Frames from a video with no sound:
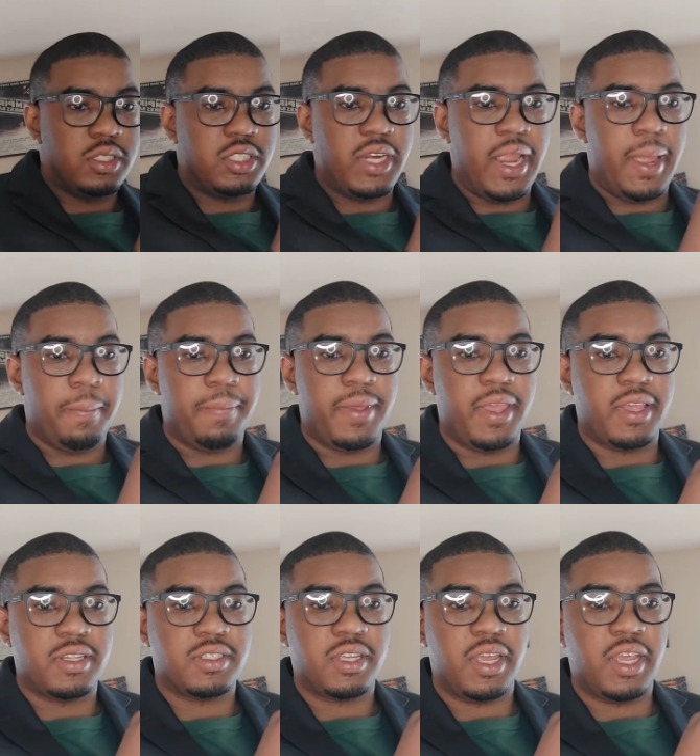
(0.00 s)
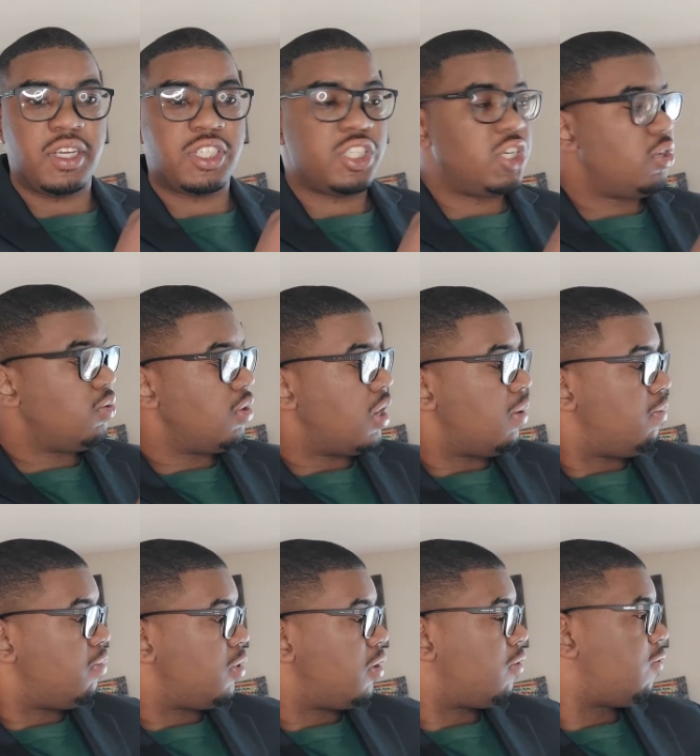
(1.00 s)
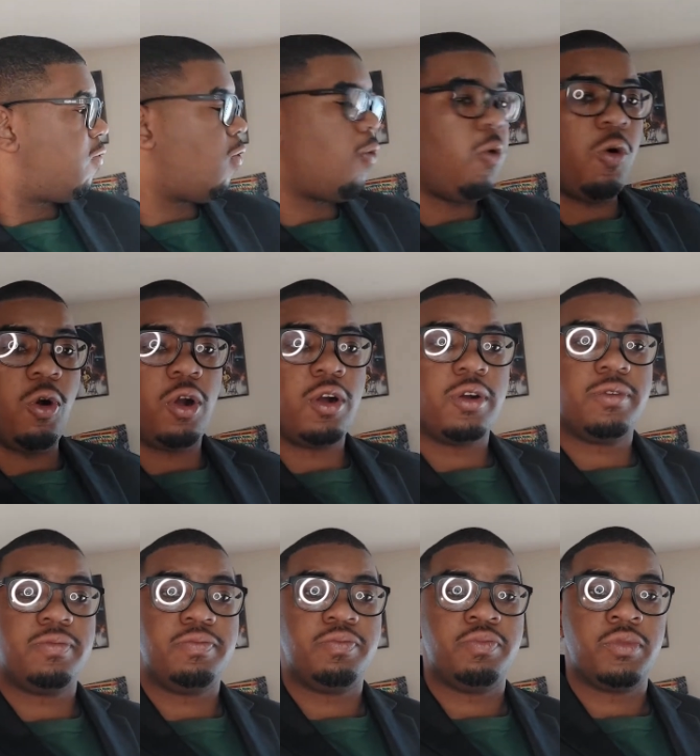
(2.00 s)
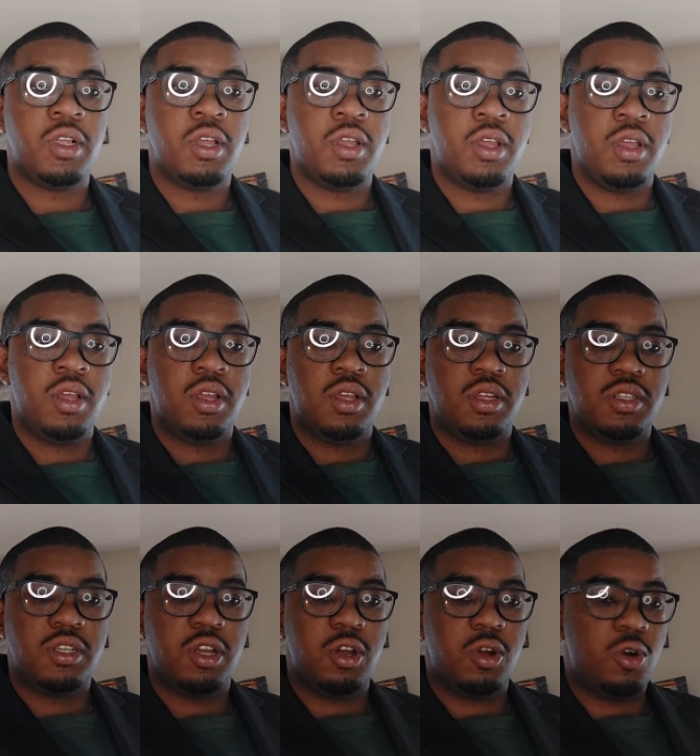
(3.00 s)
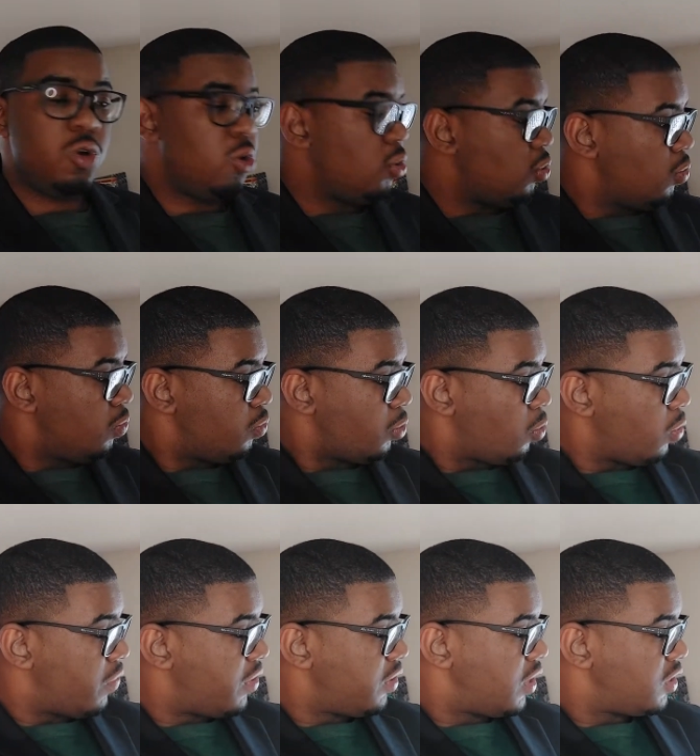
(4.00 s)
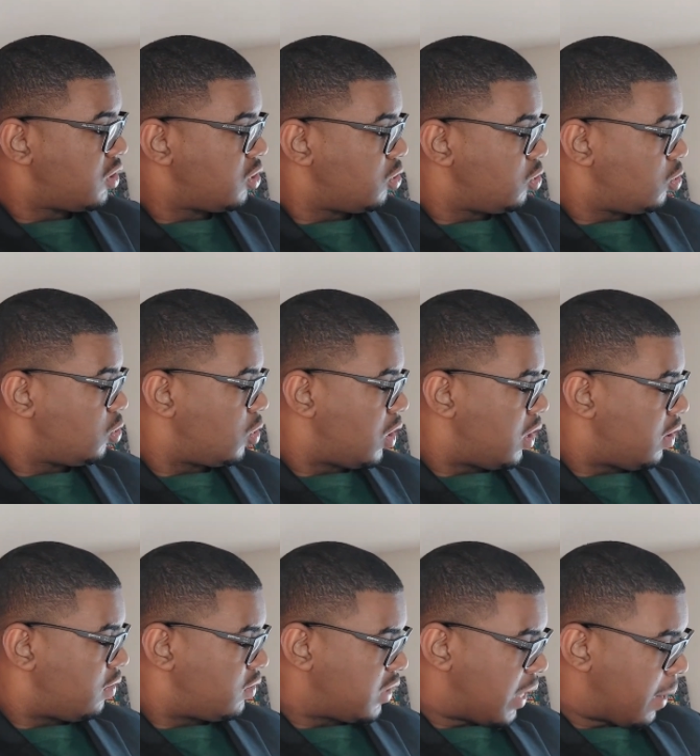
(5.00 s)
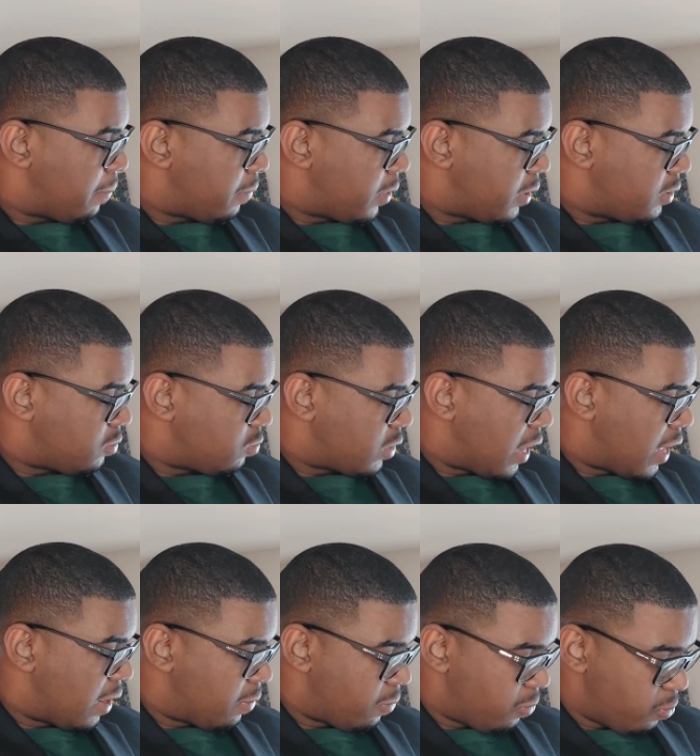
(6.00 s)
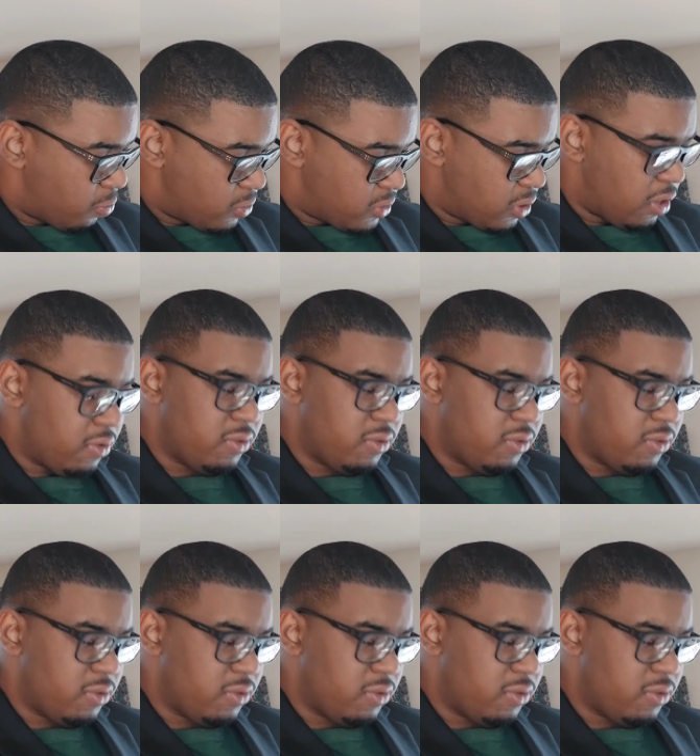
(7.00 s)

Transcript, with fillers: Champions, issue number 4. So, with this issue of Champions, we got, which